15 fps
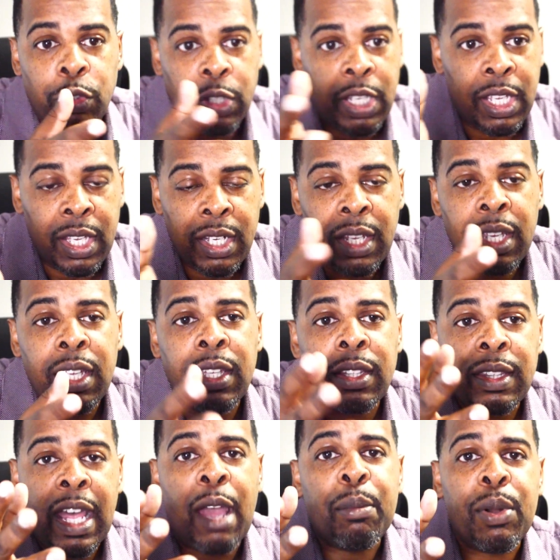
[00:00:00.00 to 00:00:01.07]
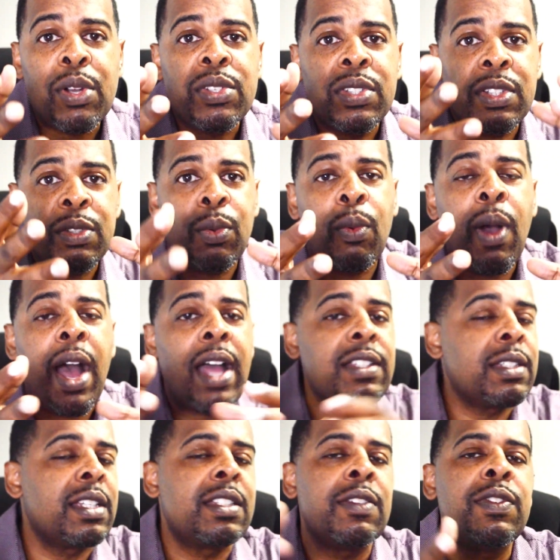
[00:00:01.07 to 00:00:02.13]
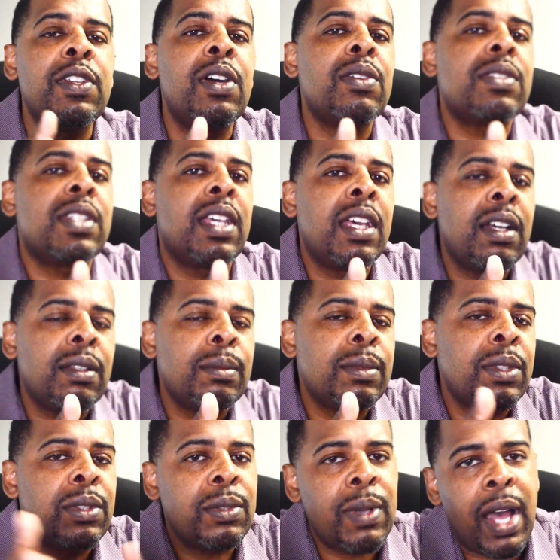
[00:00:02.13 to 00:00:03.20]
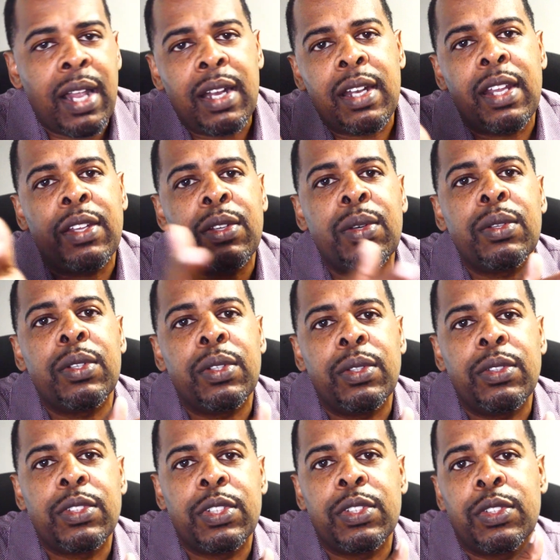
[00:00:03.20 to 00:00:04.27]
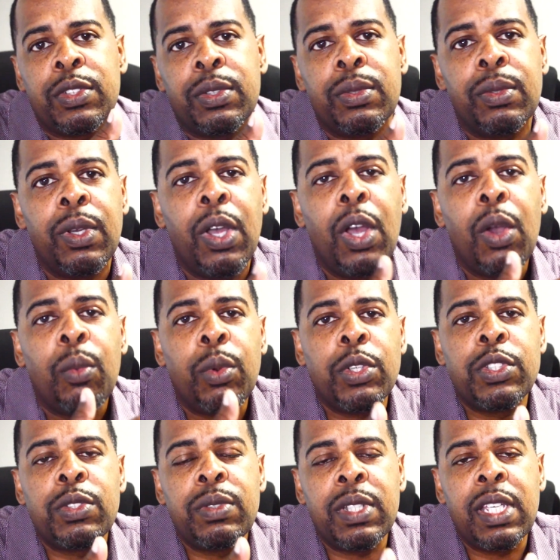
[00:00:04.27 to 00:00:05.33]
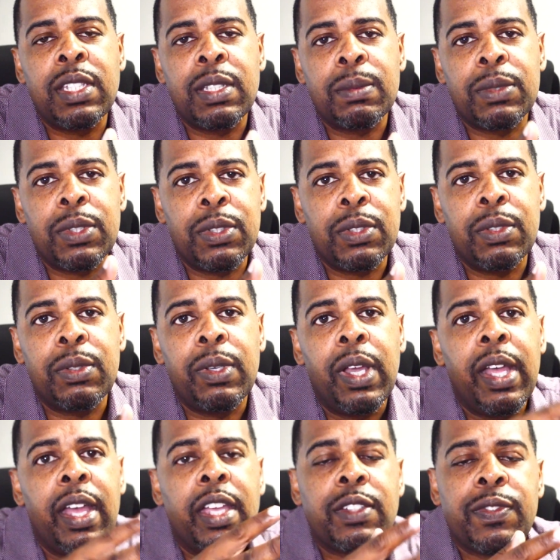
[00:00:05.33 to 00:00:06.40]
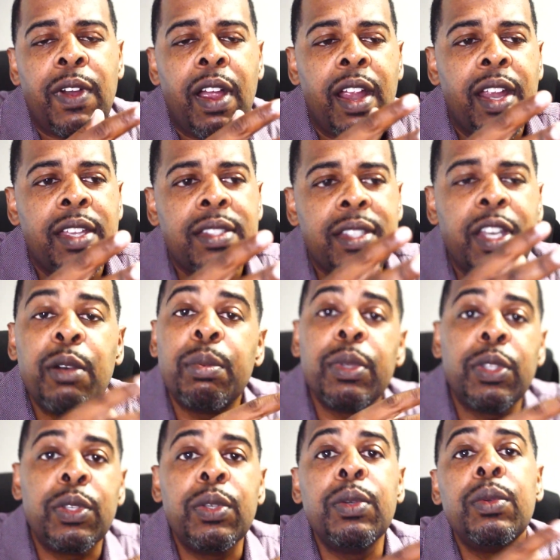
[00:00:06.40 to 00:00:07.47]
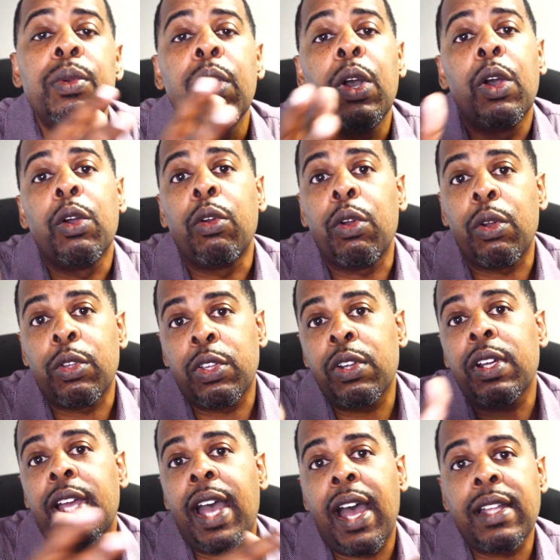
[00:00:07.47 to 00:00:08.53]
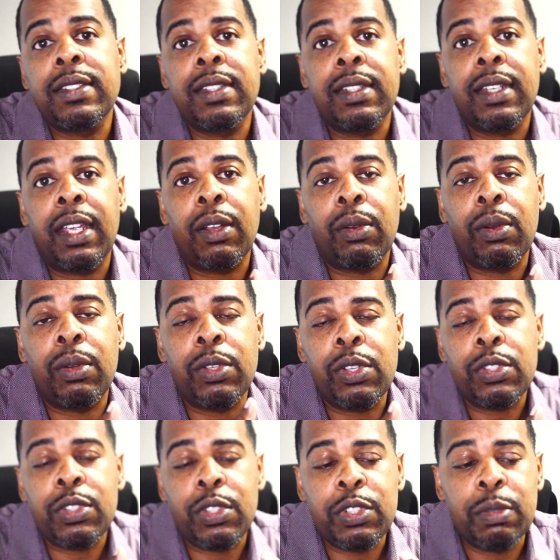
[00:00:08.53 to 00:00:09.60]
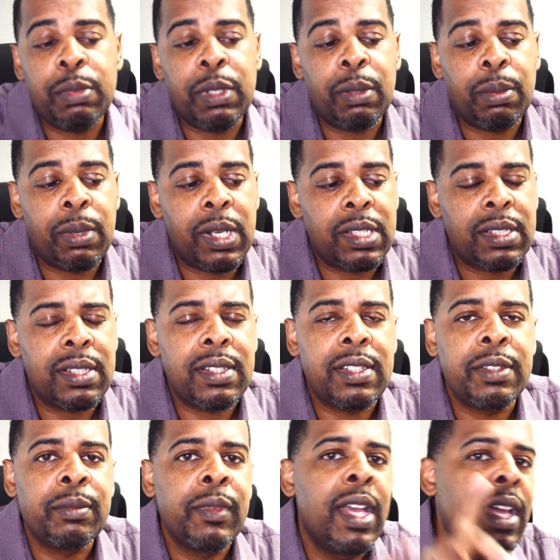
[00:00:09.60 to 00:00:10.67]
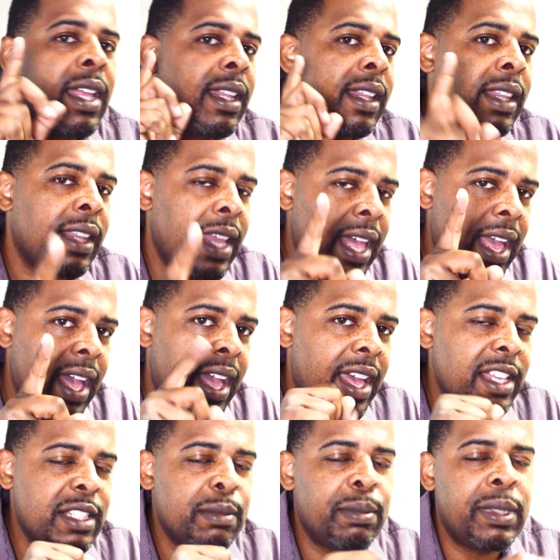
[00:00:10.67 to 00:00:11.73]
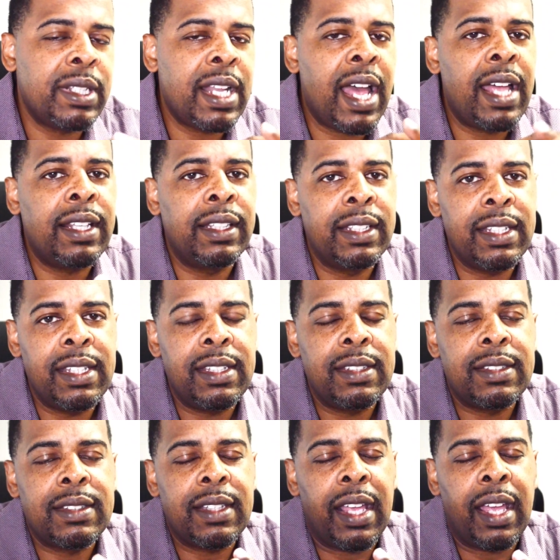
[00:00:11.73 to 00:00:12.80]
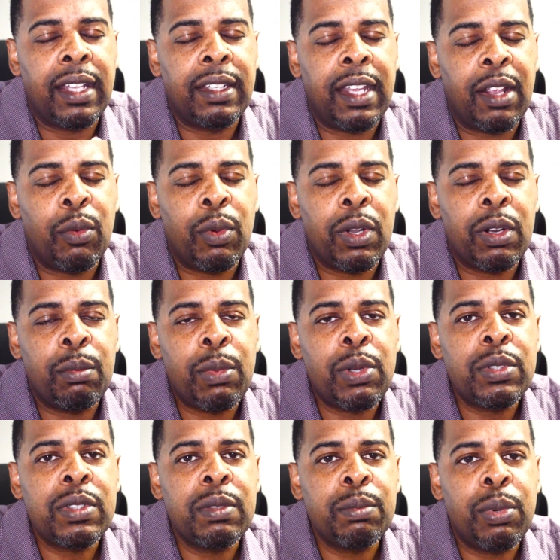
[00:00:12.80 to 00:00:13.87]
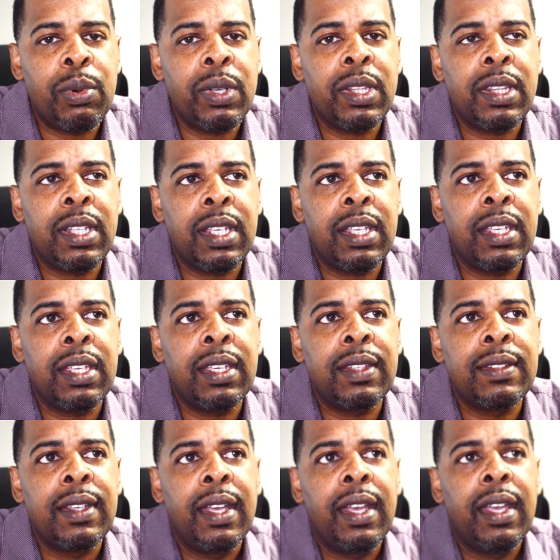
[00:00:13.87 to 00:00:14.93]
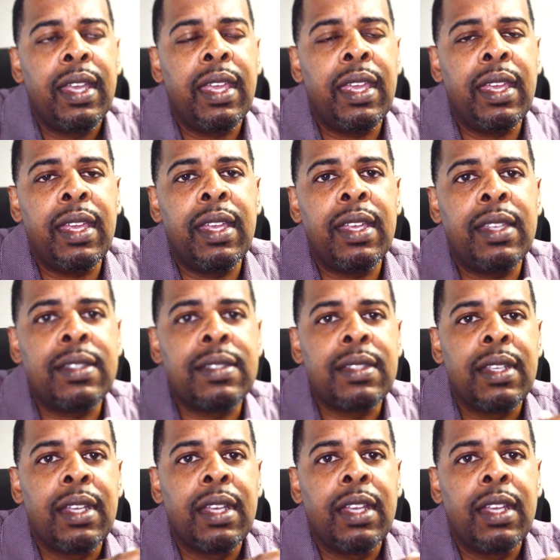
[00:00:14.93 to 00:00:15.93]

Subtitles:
getting that person to watch, because if you don't tell them to do, how do they know to do what you need them to do as far as helping you grow your content and grow your social media presence? Last but not least, and one of the most important things is